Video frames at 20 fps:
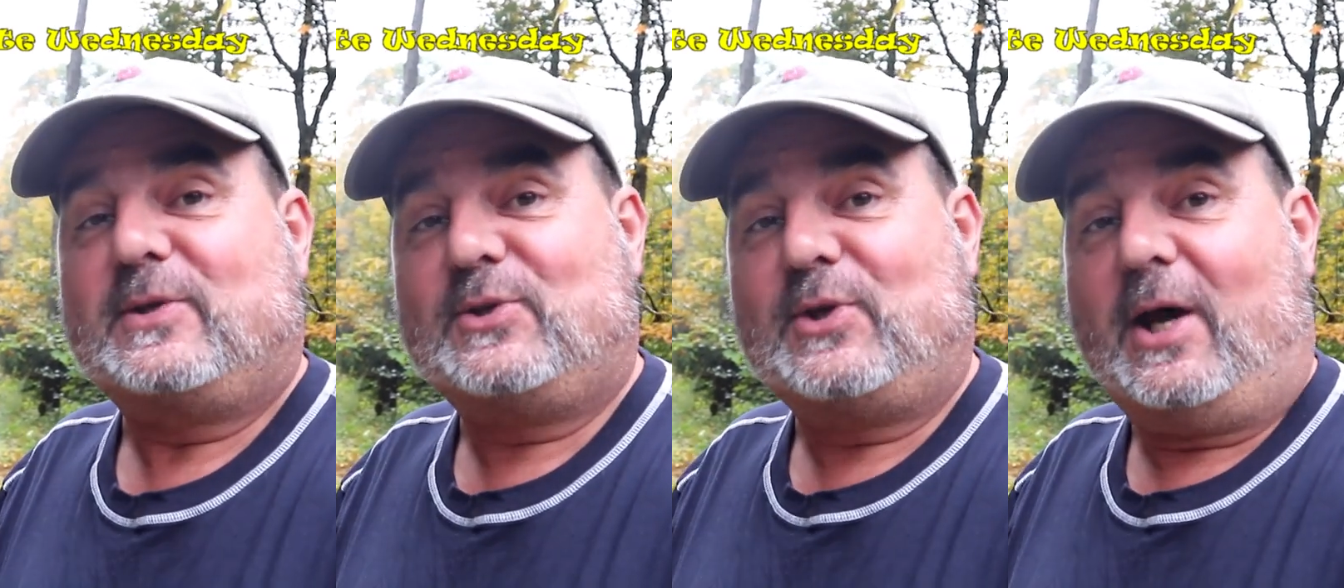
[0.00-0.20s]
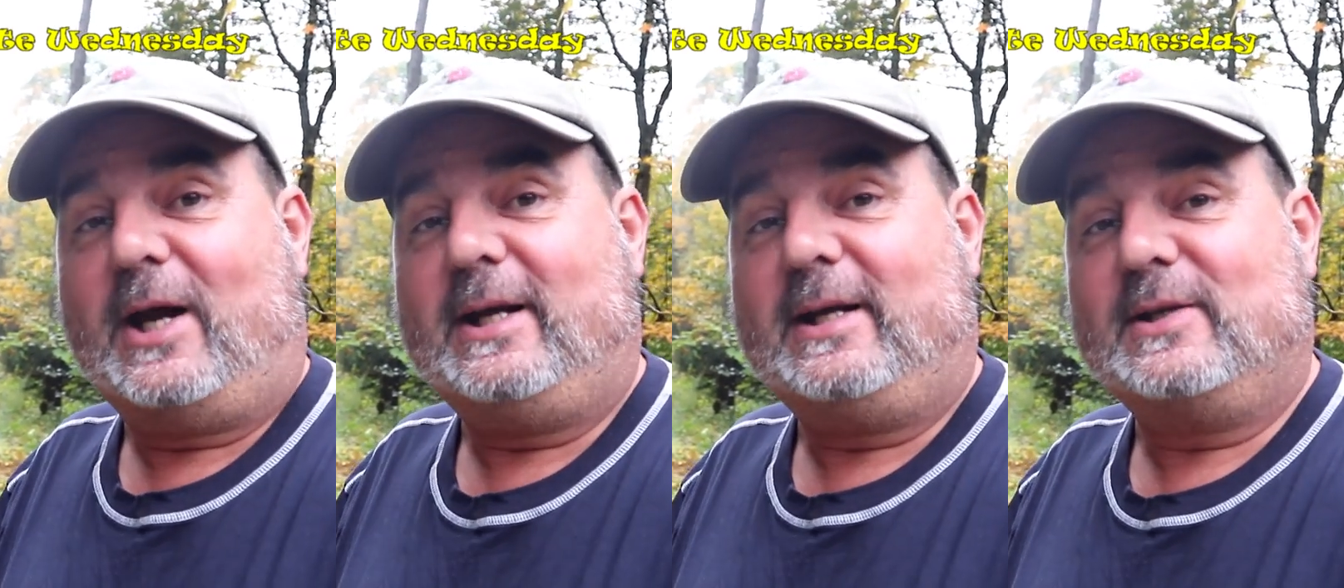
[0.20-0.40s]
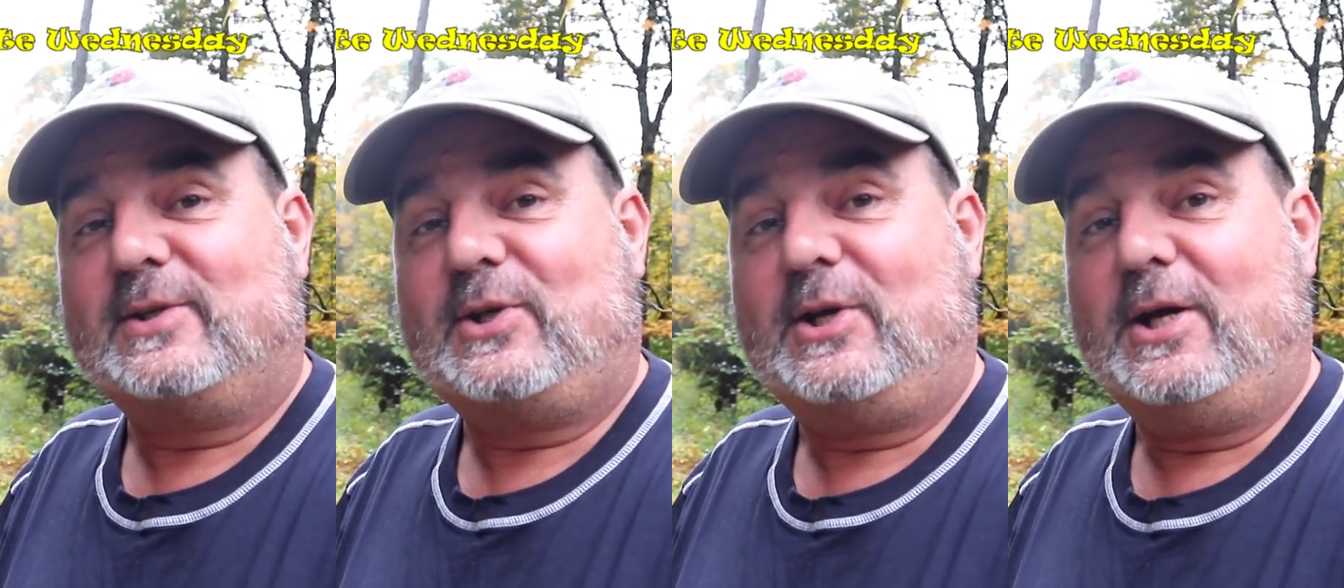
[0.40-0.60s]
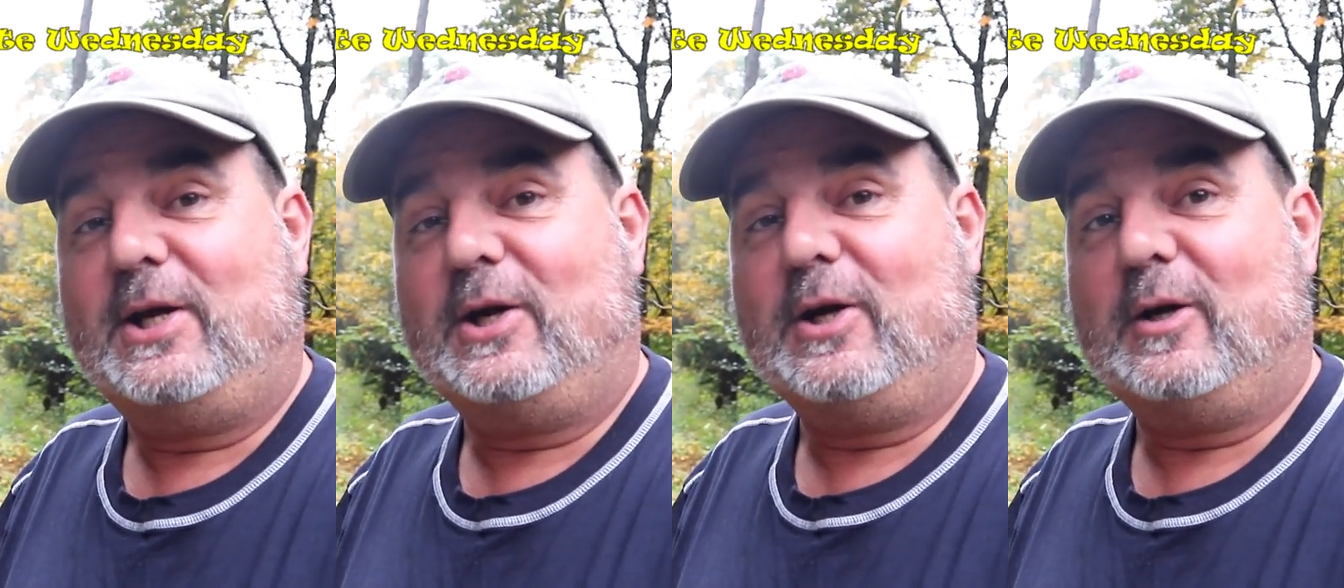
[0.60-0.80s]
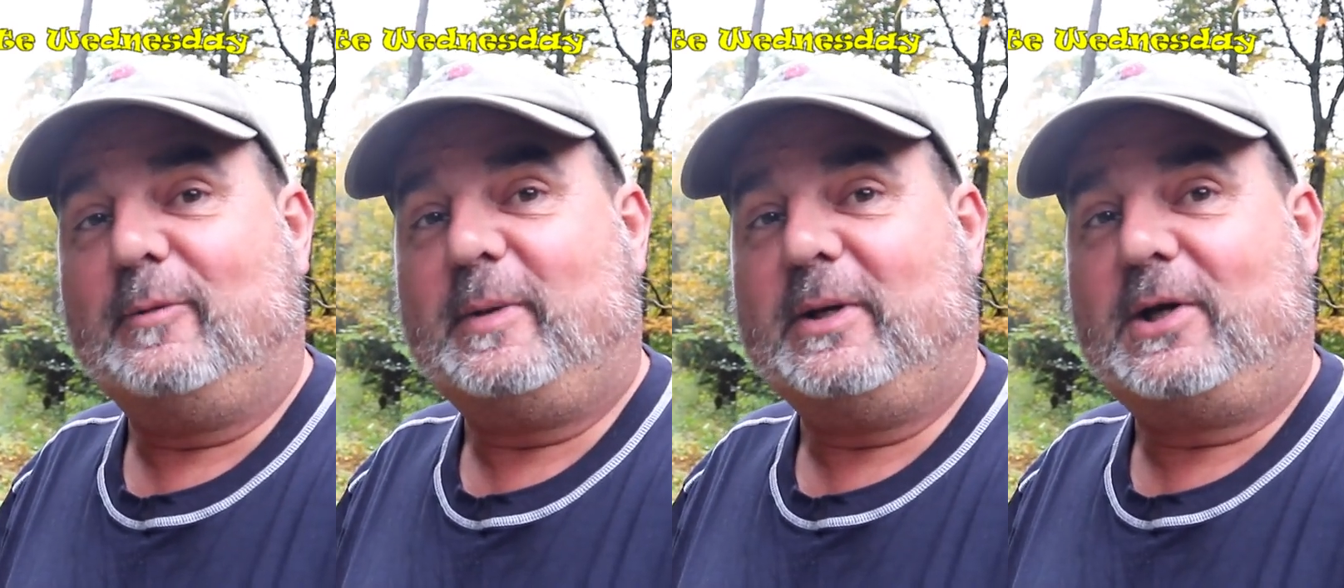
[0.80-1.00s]
site is
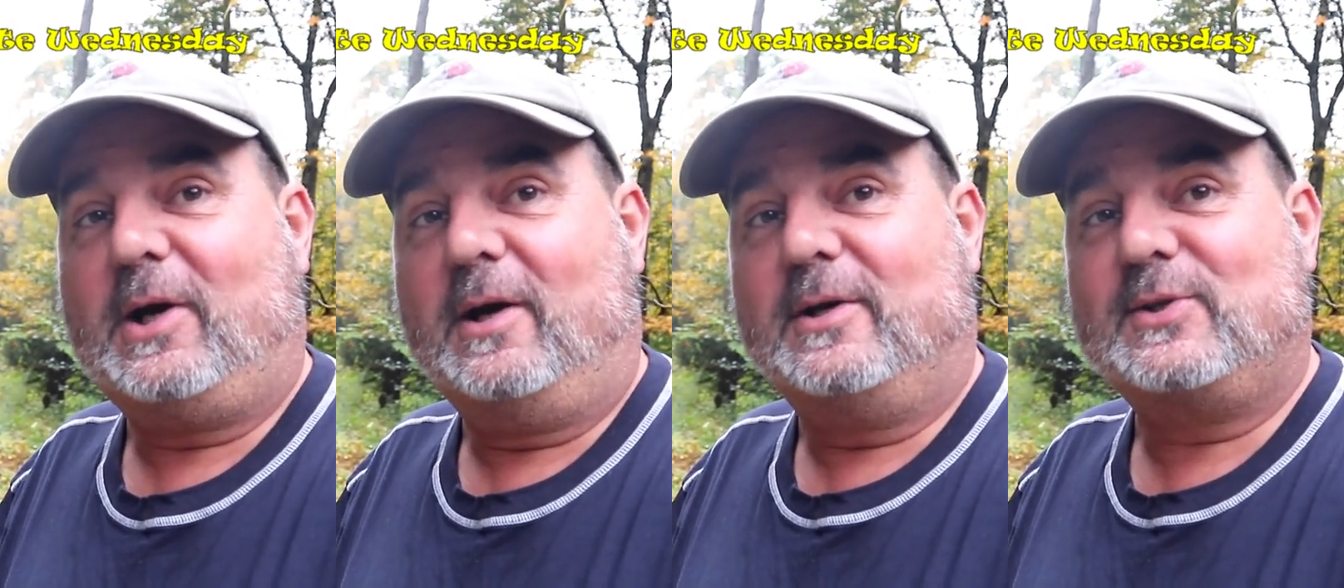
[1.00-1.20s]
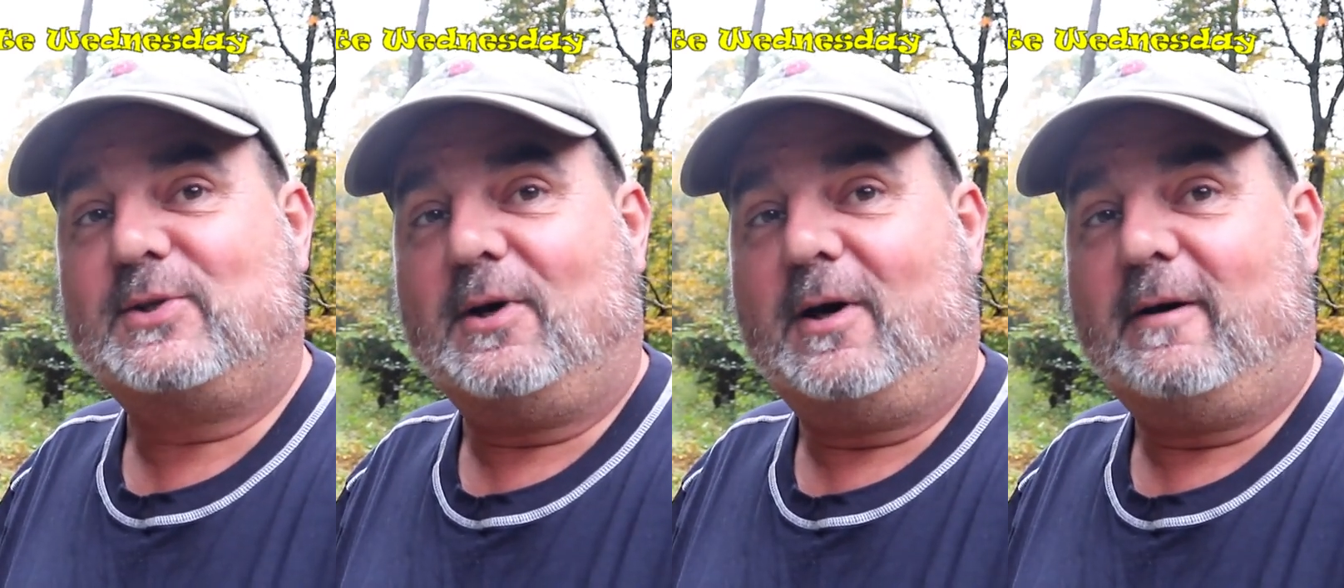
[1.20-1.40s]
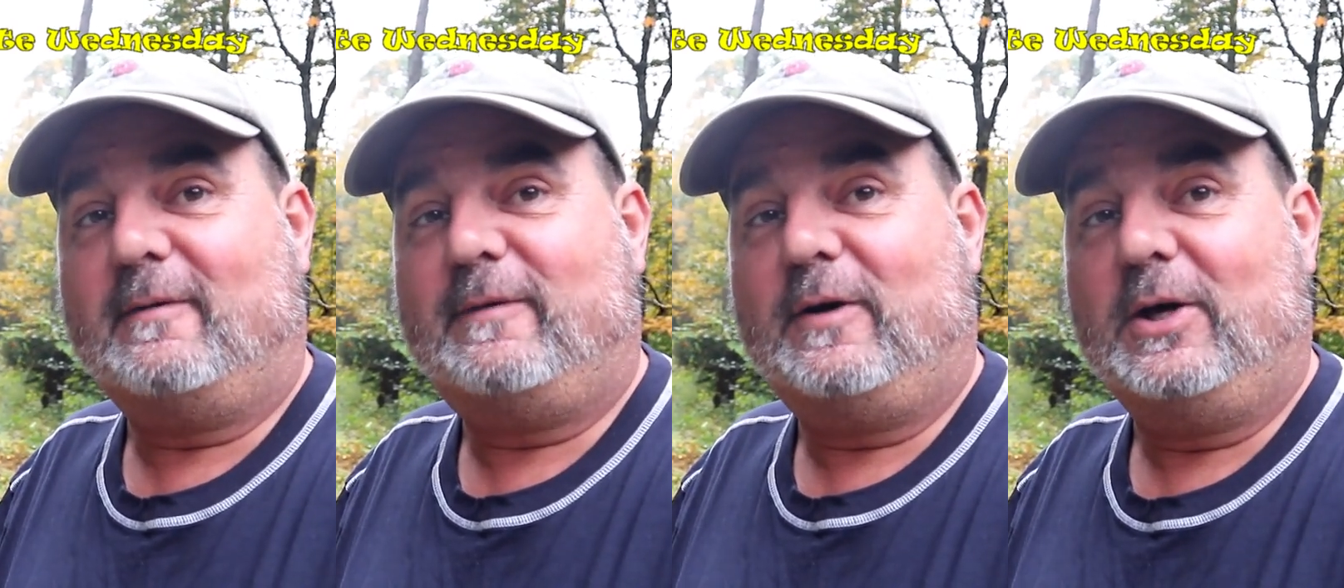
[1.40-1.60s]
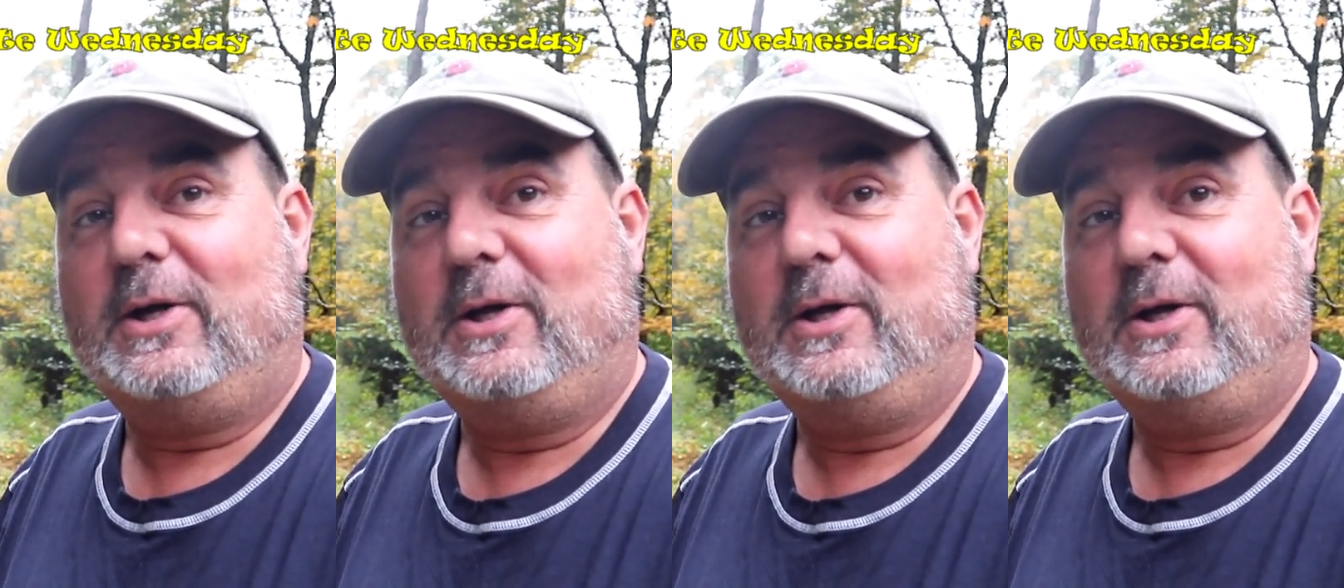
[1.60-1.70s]
here because of